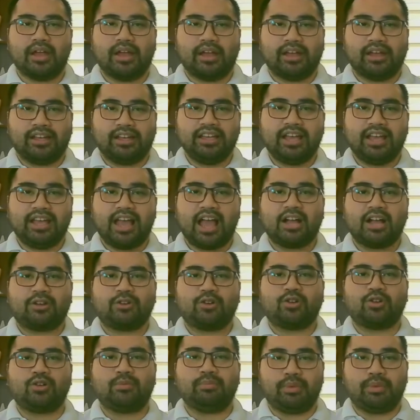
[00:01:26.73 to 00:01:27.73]

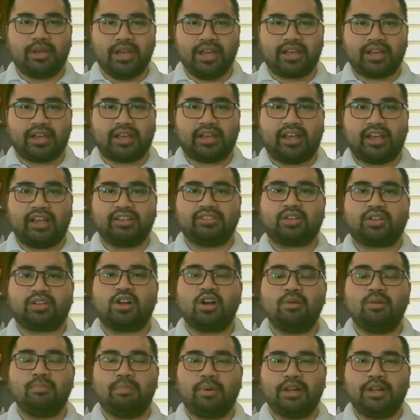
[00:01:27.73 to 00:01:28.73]
eAgricom Inc. is a
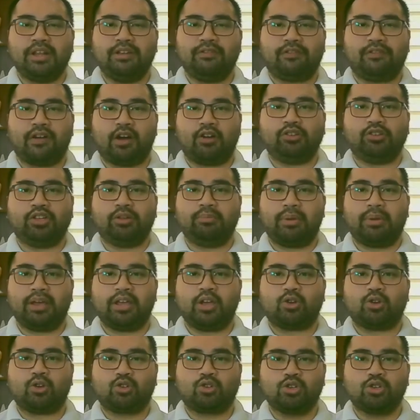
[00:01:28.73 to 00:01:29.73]
company founded by a
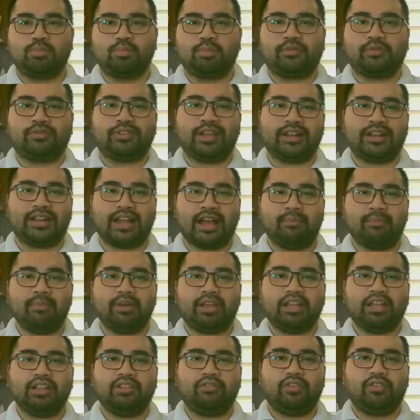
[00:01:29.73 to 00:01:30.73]
group of dynamic
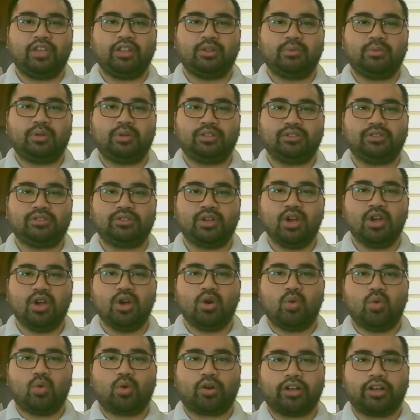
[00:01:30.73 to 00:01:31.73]
individuals
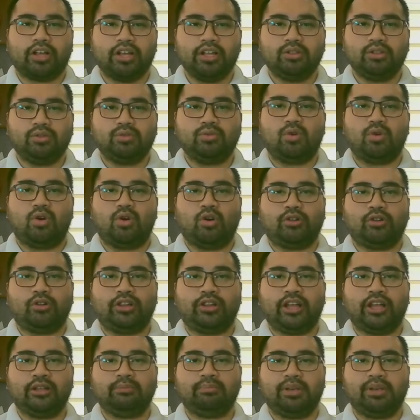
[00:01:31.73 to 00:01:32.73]
who are into
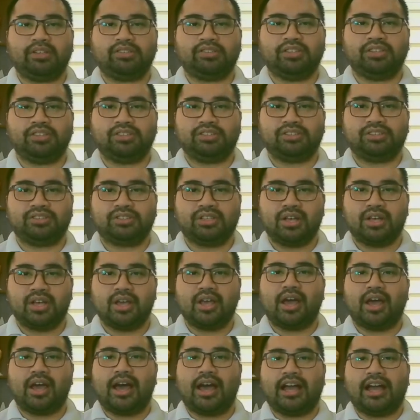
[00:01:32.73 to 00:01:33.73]
online business,
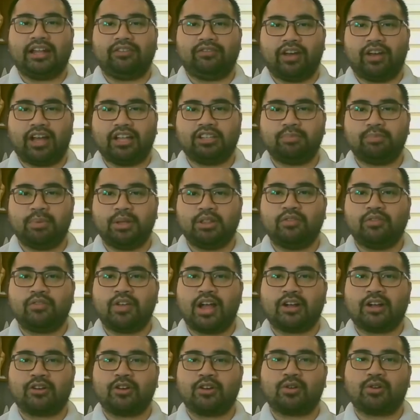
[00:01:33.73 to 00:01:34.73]
advancement of
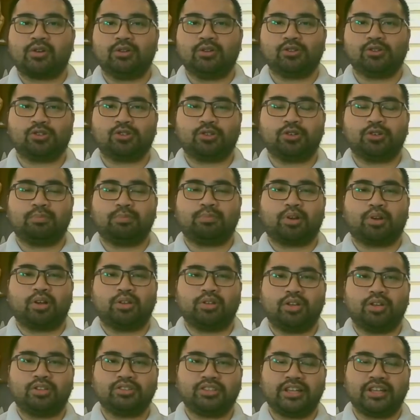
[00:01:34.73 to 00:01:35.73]
agriculture
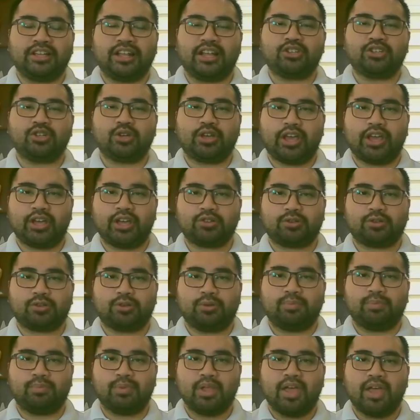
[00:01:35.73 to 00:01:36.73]
products and
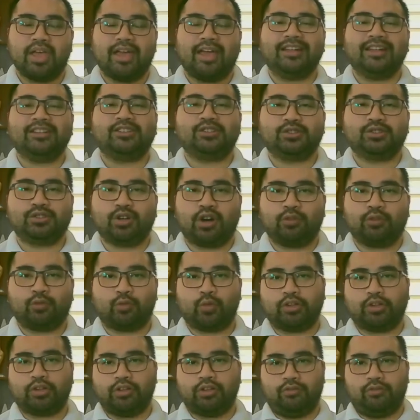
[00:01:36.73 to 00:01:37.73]
education, and
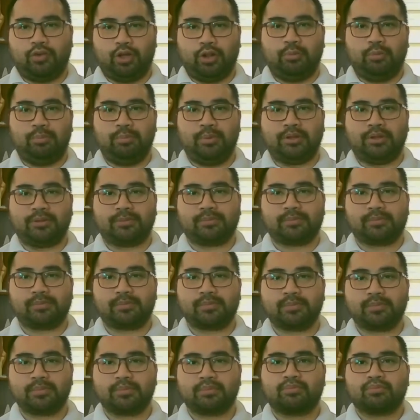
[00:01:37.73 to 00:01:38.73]
software development.
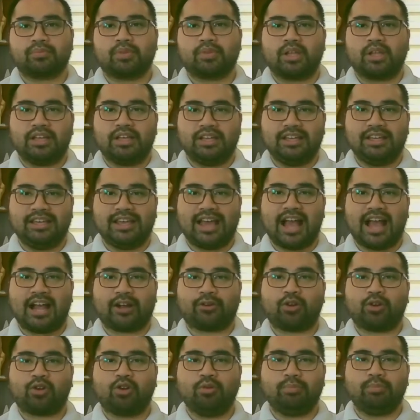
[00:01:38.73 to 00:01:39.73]

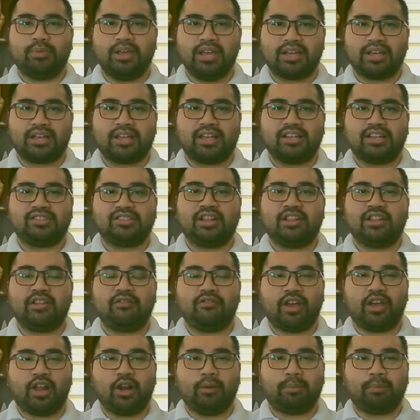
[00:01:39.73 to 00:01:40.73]
eAgricom Inc. is the
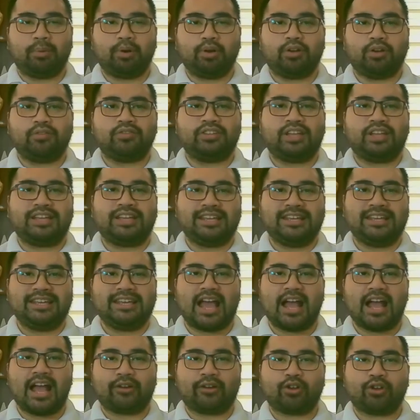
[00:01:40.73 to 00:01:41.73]
developer of the
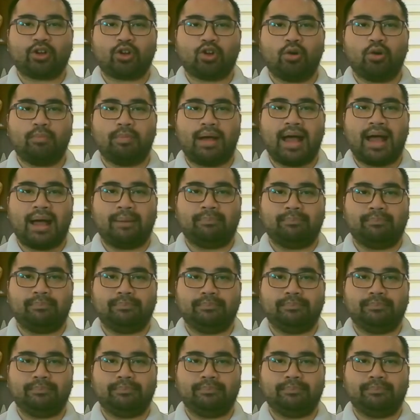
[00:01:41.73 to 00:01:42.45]
eAgricom app.